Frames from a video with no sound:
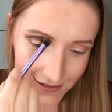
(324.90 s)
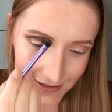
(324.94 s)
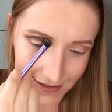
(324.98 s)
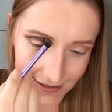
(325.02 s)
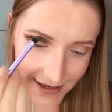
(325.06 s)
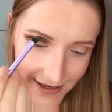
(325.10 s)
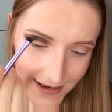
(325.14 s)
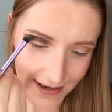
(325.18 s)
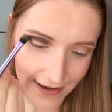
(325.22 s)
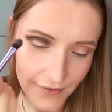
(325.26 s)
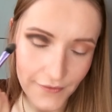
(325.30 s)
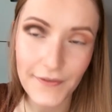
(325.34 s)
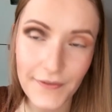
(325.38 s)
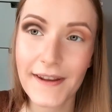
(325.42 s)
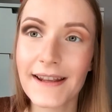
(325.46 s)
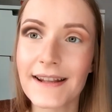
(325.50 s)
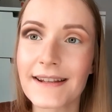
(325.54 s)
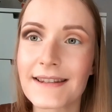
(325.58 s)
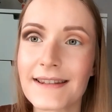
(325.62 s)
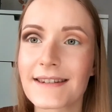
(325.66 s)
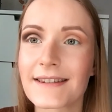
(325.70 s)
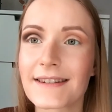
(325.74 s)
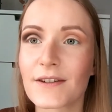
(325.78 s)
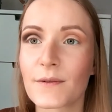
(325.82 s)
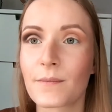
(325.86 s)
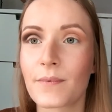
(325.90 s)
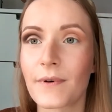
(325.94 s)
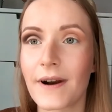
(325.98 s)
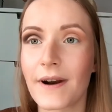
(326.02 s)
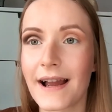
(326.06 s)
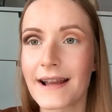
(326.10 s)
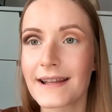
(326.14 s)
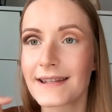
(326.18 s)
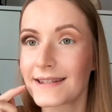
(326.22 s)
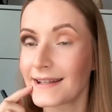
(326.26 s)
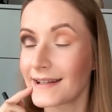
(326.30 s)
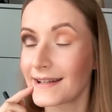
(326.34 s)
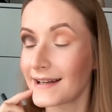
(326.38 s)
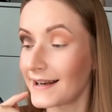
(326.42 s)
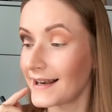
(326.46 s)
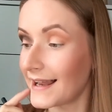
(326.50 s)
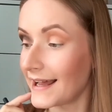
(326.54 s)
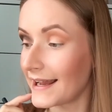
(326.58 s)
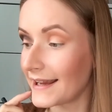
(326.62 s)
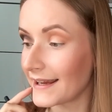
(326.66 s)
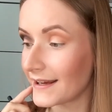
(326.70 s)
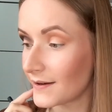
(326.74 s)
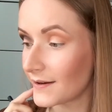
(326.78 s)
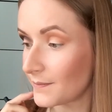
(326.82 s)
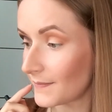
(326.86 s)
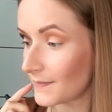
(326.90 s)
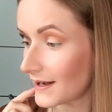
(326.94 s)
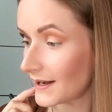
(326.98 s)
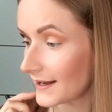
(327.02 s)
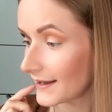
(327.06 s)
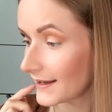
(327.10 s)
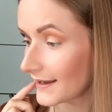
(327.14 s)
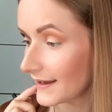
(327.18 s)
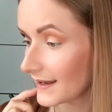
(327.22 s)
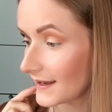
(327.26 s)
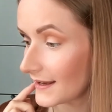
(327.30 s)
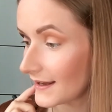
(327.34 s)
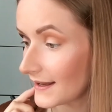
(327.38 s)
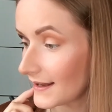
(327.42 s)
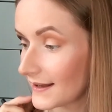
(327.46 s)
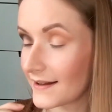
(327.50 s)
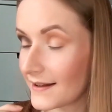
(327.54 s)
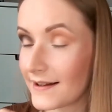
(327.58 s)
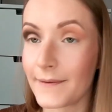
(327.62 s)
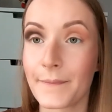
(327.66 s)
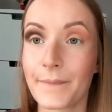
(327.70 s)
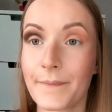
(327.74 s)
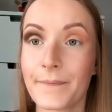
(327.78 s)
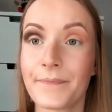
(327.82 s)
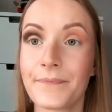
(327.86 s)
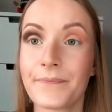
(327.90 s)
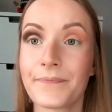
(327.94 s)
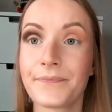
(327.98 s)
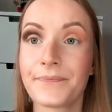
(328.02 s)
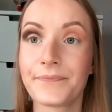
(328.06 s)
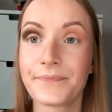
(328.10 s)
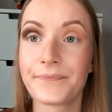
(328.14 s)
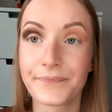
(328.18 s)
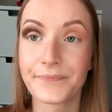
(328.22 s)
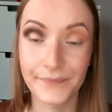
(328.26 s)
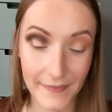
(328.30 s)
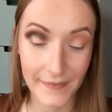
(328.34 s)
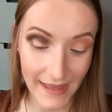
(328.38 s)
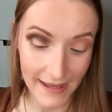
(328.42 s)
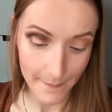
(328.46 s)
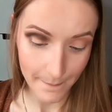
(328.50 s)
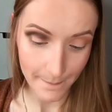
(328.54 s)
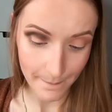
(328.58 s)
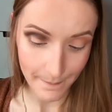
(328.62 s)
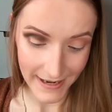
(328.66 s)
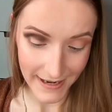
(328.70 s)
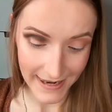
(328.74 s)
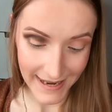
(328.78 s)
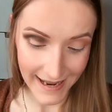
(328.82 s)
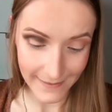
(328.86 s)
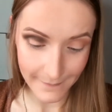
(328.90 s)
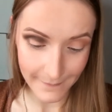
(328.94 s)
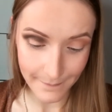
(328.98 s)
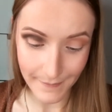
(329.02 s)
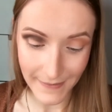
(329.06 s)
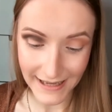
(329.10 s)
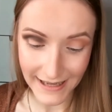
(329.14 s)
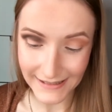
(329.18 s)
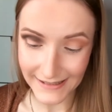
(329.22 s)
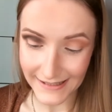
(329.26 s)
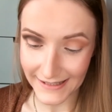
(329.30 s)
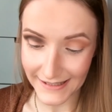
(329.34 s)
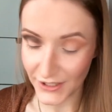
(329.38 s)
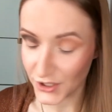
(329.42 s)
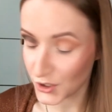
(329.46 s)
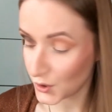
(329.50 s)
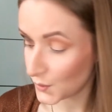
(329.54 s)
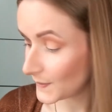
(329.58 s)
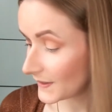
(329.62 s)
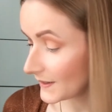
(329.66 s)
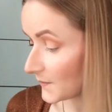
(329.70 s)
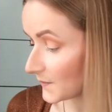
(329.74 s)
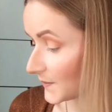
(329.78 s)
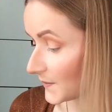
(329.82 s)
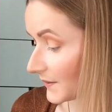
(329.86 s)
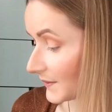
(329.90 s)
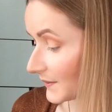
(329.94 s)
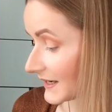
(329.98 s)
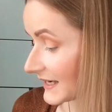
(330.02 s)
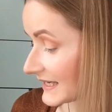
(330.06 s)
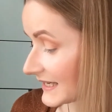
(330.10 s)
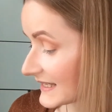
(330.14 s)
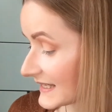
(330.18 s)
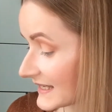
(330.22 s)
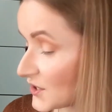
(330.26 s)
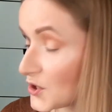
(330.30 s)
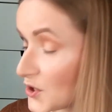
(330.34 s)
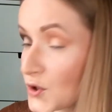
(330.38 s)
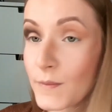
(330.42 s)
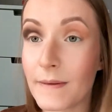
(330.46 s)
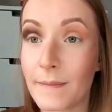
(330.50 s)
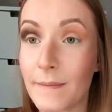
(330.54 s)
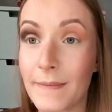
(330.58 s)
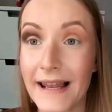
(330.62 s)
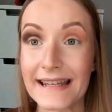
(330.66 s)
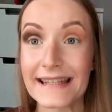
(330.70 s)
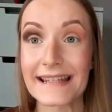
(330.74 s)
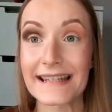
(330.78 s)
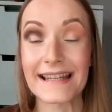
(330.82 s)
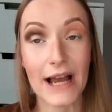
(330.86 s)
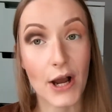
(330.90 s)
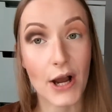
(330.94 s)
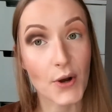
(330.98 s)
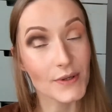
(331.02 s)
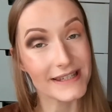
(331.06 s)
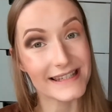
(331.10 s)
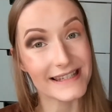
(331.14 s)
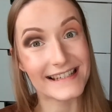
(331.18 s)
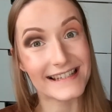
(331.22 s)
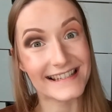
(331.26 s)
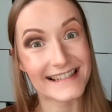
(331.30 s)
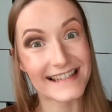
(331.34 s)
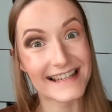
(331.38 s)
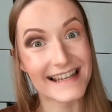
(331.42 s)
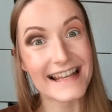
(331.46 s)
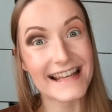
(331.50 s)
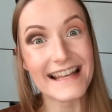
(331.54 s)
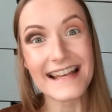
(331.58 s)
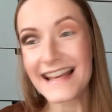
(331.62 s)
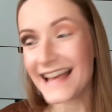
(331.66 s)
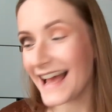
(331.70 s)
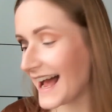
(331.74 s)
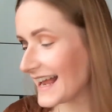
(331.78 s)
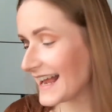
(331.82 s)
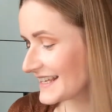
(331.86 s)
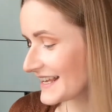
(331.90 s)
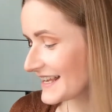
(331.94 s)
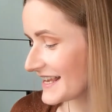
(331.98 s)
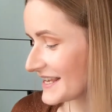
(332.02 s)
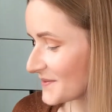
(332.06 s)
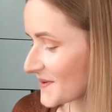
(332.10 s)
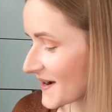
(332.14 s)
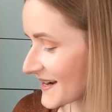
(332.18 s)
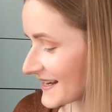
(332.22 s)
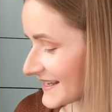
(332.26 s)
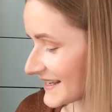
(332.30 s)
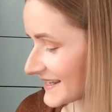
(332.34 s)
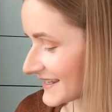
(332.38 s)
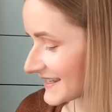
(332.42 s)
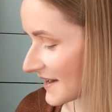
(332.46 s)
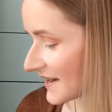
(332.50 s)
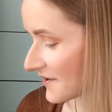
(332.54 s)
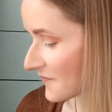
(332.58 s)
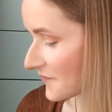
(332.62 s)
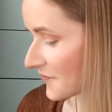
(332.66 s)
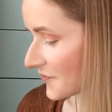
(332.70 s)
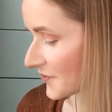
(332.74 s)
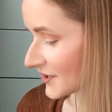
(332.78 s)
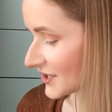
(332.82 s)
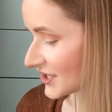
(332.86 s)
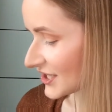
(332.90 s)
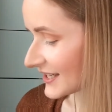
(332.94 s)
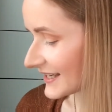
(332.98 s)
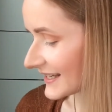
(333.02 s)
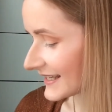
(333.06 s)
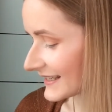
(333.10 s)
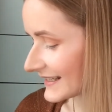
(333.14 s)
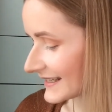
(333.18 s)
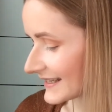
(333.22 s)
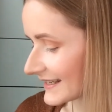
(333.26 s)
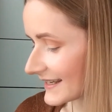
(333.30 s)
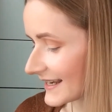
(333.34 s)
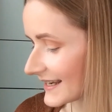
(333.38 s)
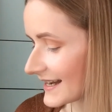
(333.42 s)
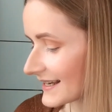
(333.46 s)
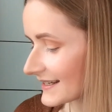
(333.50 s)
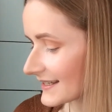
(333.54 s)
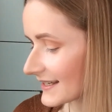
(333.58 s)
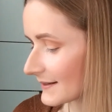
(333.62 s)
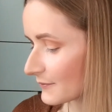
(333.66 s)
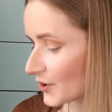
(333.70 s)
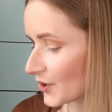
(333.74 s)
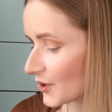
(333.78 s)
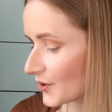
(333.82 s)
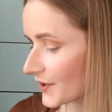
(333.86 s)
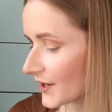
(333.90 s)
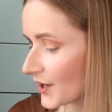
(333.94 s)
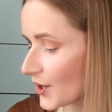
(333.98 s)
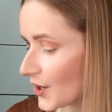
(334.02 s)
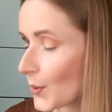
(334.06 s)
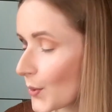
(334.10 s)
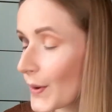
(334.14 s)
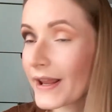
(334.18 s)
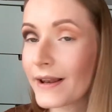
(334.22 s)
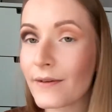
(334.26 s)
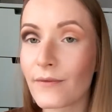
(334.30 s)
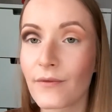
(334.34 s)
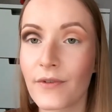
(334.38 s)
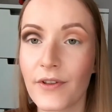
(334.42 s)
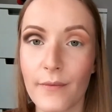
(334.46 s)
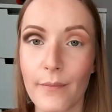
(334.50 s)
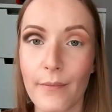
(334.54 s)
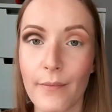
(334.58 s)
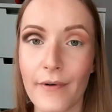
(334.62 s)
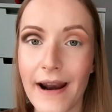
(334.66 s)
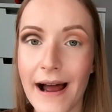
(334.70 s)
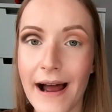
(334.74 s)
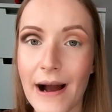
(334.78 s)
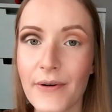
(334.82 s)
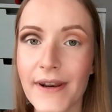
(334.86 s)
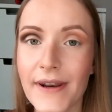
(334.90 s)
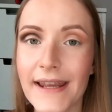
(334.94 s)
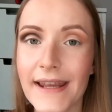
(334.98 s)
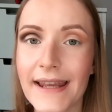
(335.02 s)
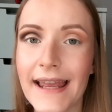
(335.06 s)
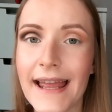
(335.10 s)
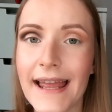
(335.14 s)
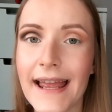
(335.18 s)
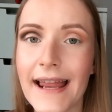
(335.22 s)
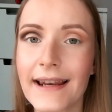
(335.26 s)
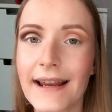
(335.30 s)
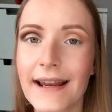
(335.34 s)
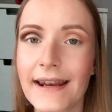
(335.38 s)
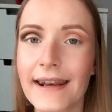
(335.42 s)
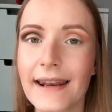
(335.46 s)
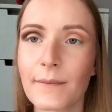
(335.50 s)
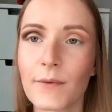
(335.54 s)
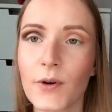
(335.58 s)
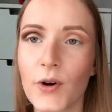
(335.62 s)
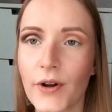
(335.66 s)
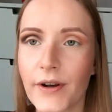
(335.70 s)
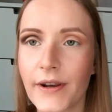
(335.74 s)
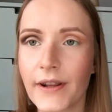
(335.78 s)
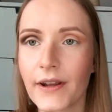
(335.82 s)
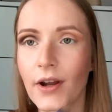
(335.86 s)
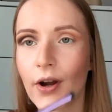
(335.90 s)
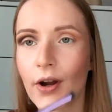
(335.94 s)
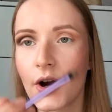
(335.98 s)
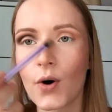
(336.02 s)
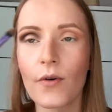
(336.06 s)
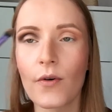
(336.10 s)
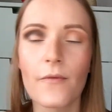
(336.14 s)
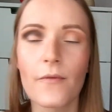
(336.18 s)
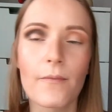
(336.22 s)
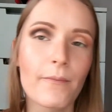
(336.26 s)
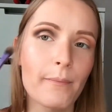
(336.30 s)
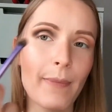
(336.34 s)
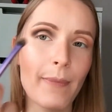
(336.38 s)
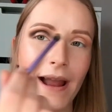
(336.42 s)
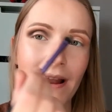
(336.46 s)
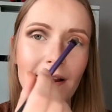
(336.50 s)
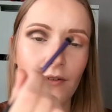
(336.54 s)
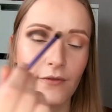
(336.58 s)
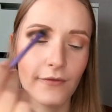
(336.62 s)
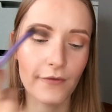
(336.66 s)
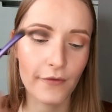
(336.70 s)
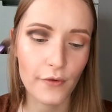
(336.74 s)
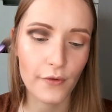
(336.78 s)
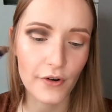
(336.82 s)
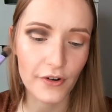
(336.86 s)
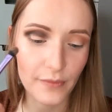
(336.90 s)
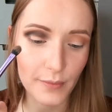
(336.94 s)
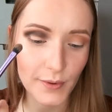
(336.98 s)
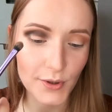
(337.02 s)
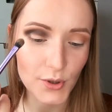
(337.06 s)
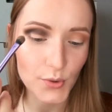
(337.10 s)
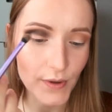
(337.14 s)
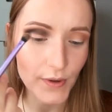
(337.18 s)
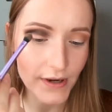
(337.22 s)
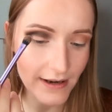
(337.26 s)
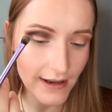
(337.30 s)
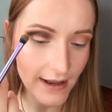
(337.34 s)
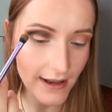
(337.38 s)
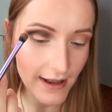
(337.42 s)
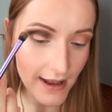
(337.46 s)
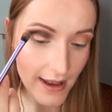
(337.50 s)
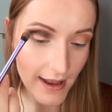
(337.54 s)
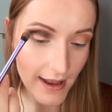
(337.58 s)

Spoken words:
I don't think it's a surprise that I like my black mattes to be very easy to be blended out. And this one is unfortunately not. I'm gonna go in with the brown again, and I'm gonna go back and forth between the